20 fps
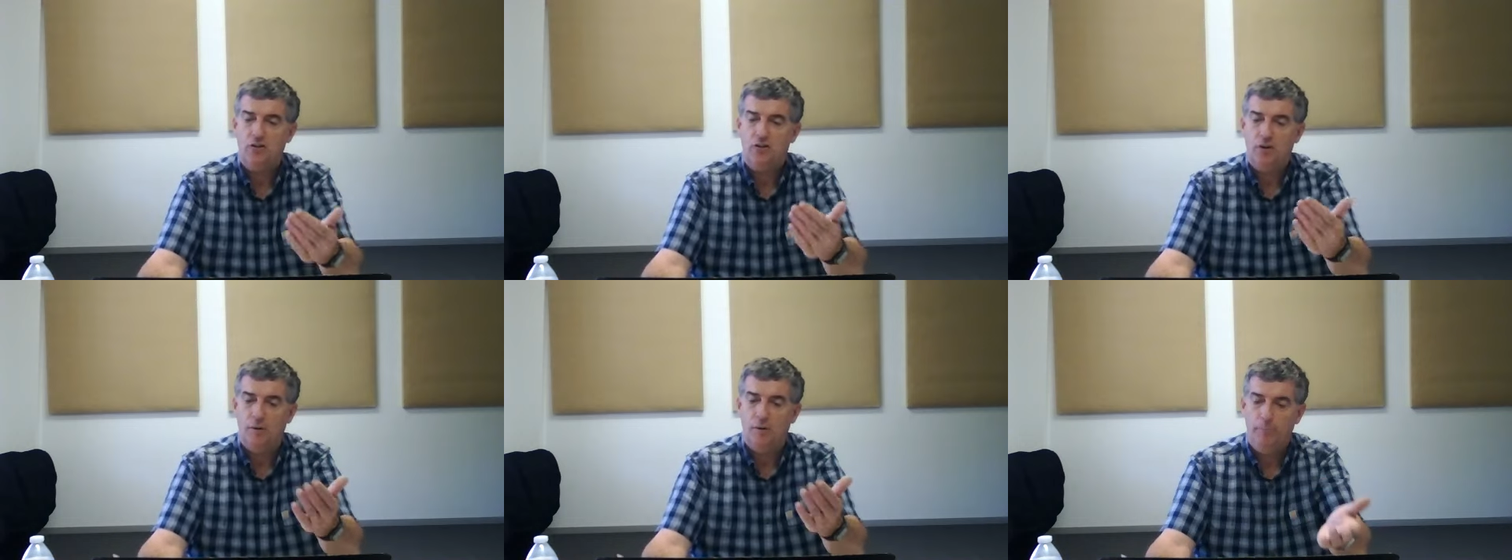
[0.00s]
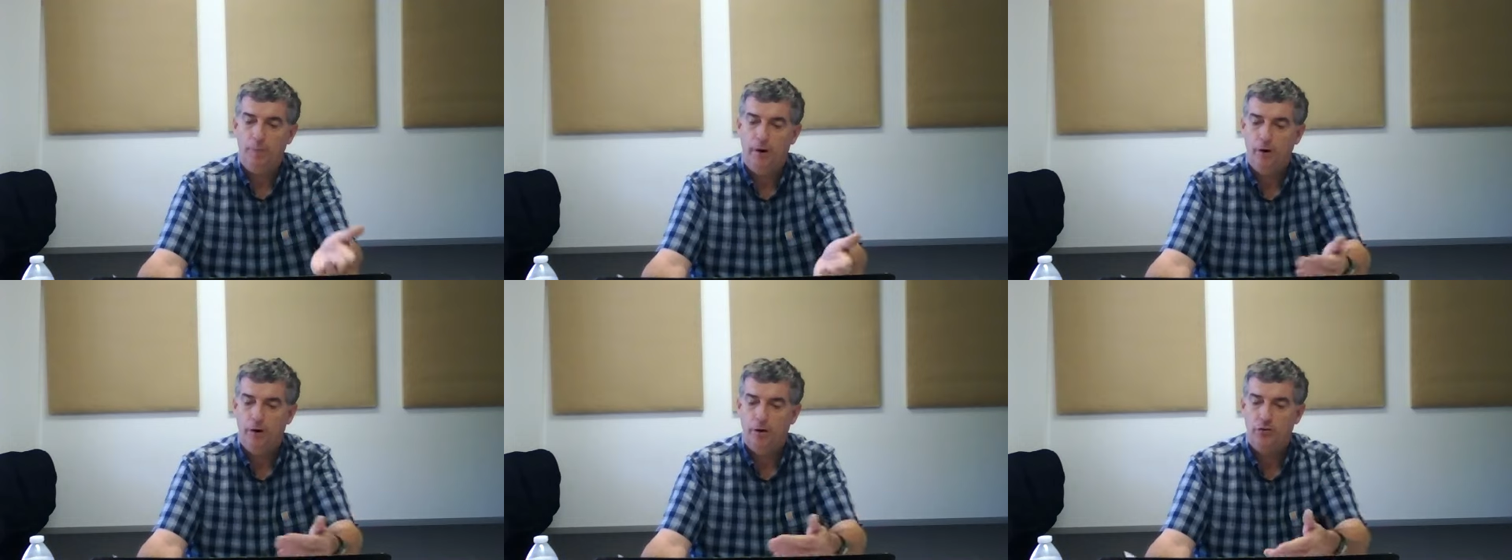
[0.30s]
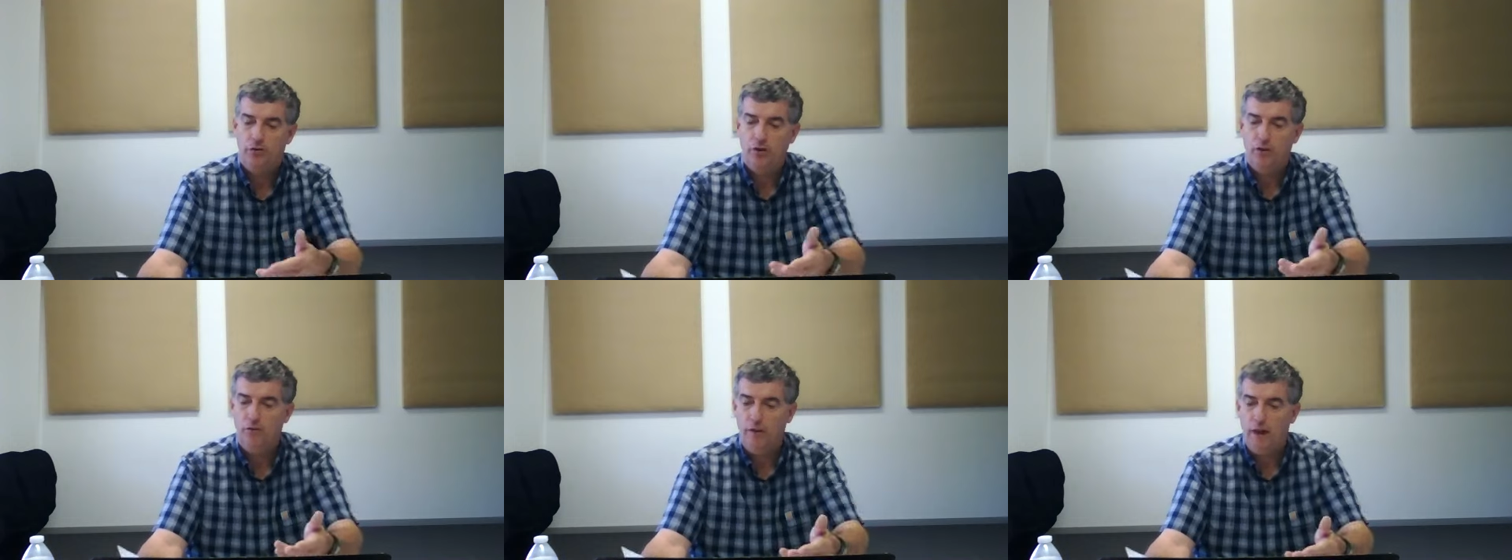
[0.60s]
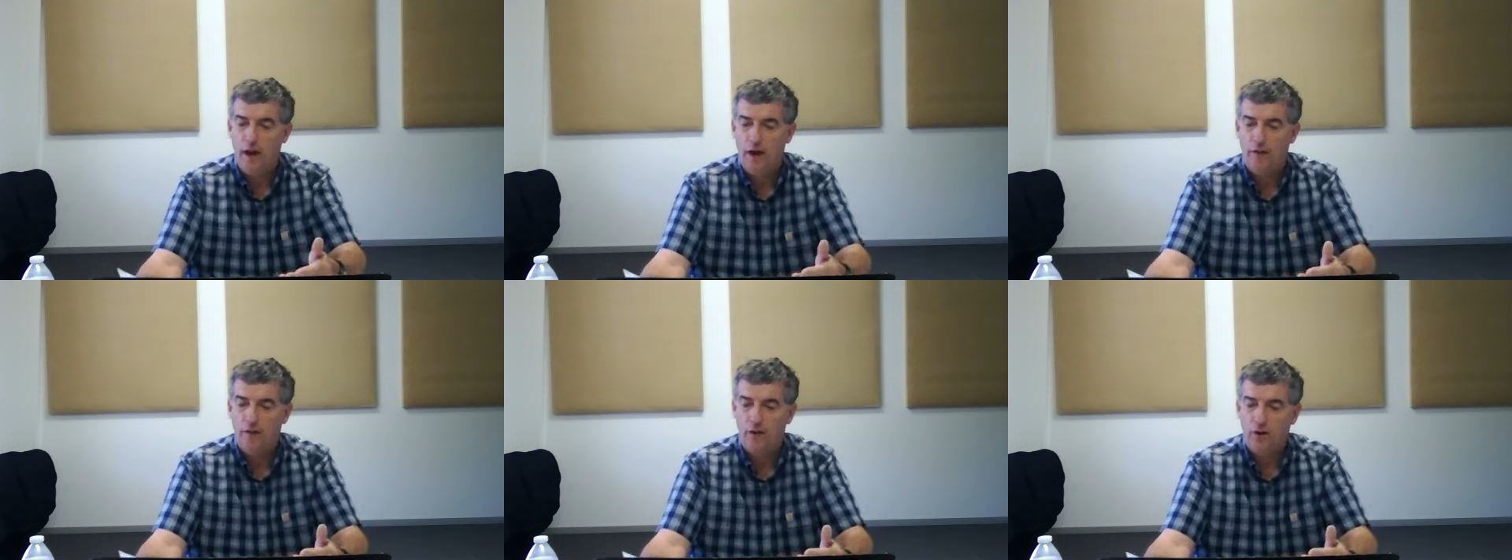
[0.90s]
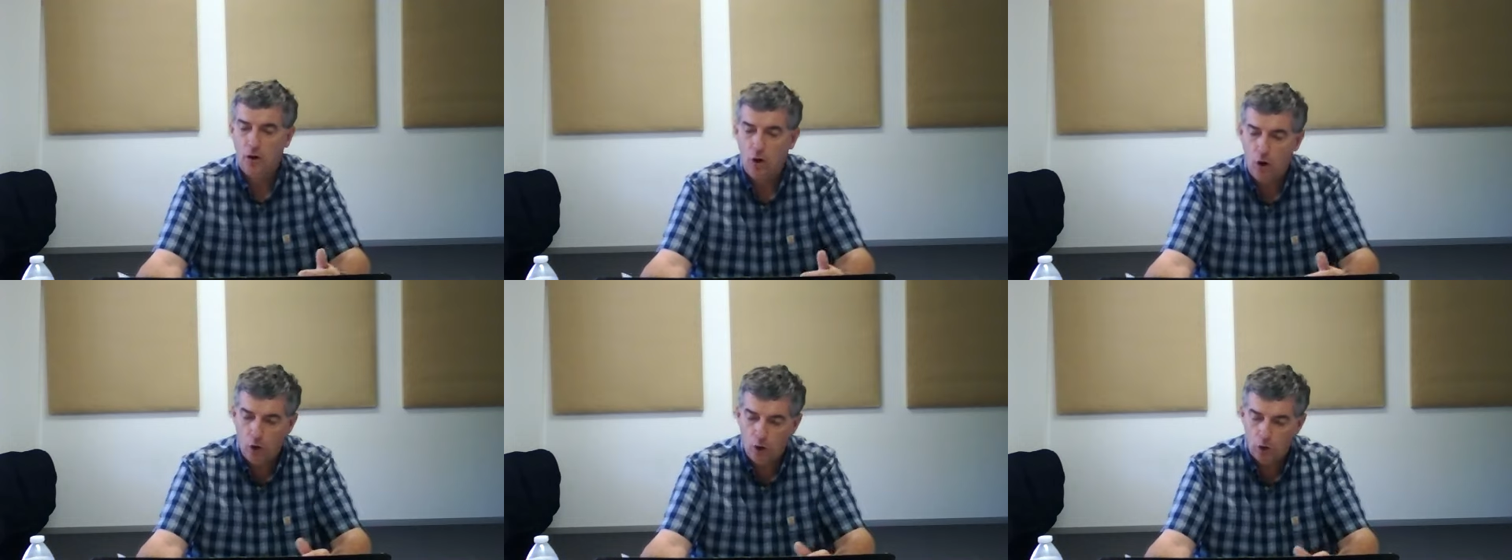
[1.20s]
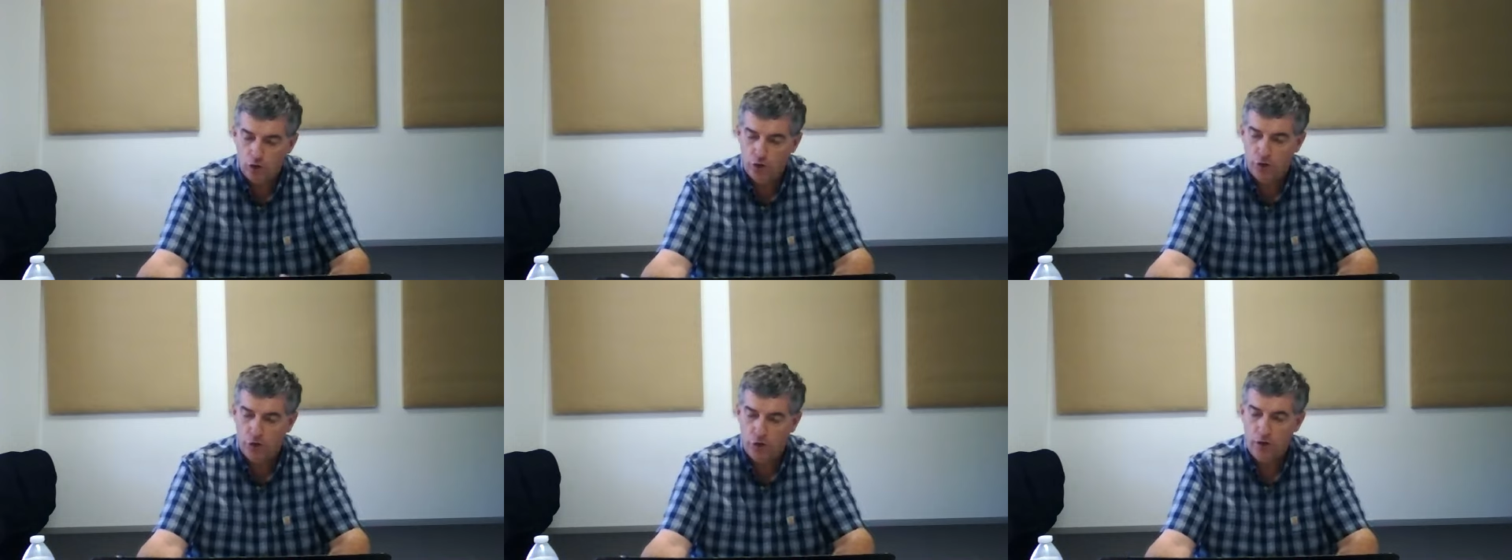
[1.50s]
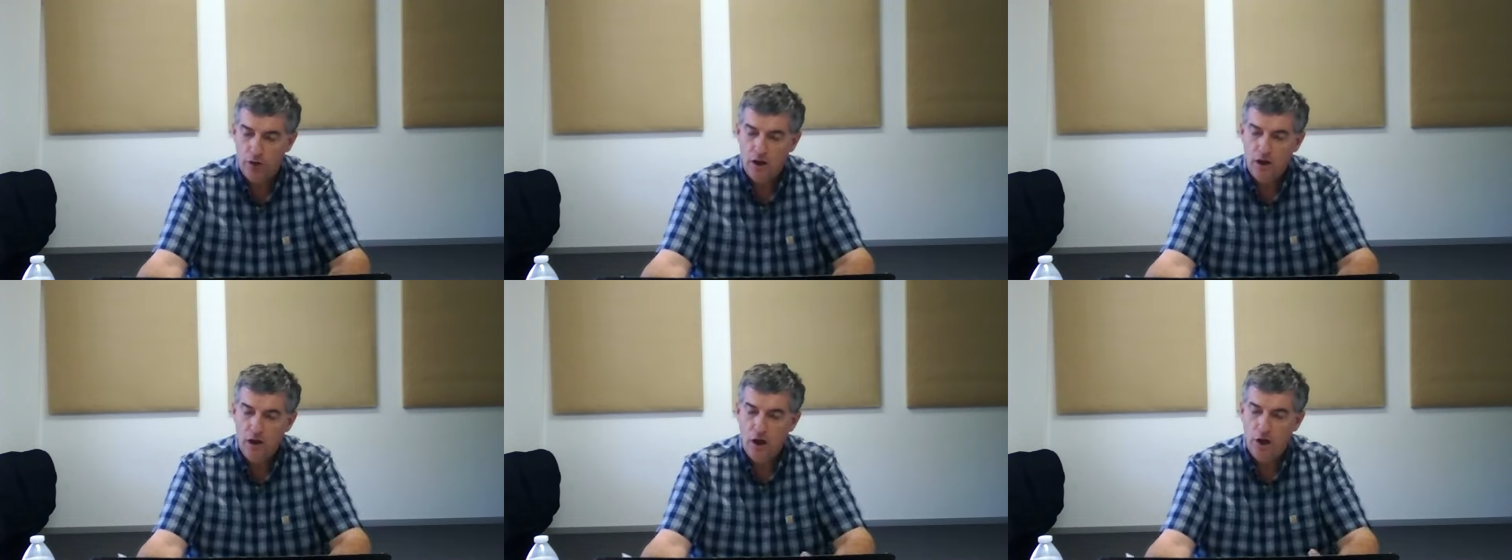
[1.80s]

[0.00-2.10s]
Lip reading: comparison, now the culture.